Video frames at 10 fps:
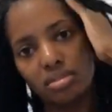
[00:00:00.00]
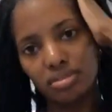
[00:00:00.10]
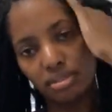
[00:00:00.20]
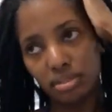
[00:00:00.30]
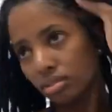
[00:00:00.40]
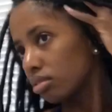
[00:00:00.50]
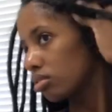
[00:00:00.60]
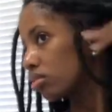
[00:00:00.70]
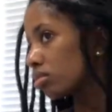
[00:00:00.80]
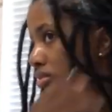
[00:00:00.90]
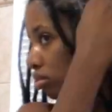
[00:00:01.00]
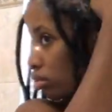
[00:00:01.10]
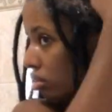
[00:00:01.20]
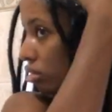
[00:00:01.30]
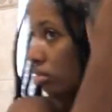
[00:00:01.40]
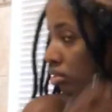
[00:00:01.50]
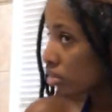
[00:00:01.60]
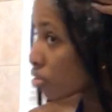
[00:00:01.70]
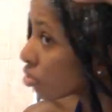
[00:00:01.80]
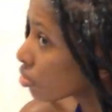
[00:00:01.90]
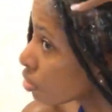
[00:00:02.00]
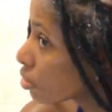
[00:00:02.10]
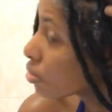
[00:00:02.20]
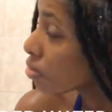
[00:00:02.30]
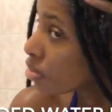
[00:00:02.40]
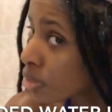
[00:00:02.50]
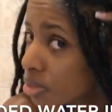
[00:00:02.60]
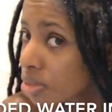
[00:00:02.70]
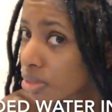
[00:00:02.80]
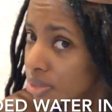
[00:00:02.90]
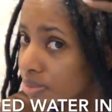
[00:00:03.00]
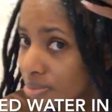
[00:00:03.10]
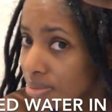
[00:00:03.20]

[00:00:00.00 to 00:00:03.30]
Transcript: Because I'm focusing on my scalp, I want